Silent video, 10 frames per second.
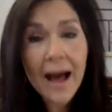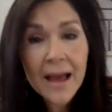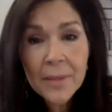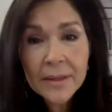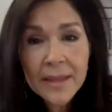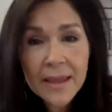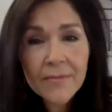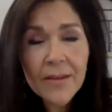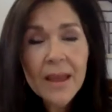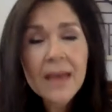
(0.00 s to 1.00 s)
I
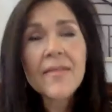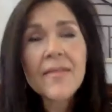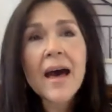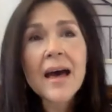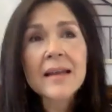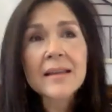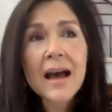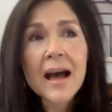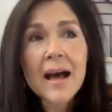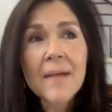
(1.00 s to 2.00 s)
believe that
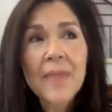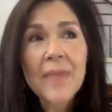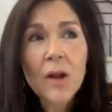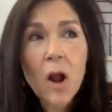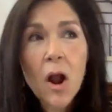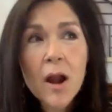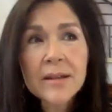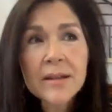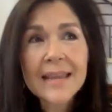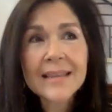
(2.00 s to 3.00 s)
uh, that
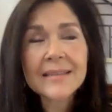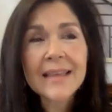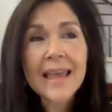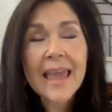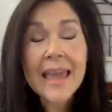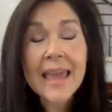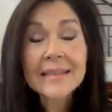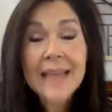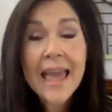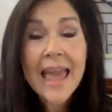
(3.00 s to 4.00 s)
art is
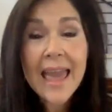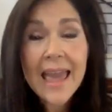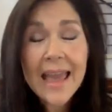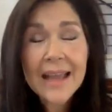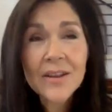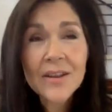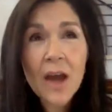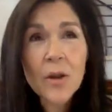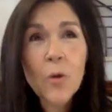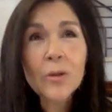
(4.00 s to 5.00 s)
is
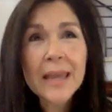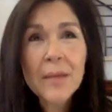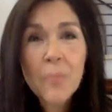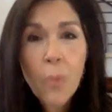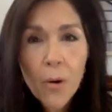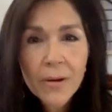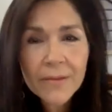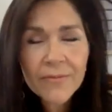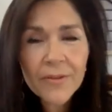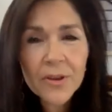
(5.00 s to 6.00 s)
not only
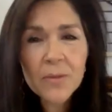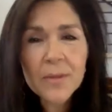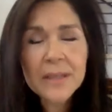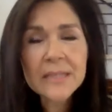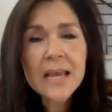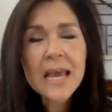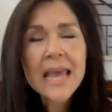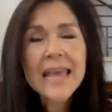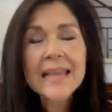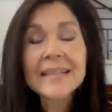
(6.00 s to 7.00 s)
important for humans,
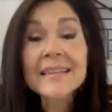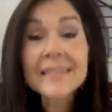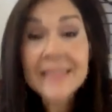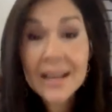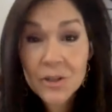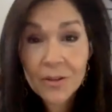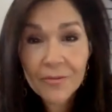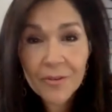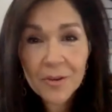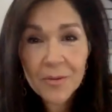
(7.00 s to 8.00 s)
it is
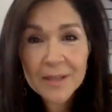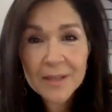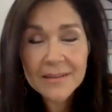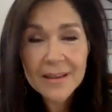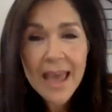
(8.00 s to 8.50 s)
essential for humans.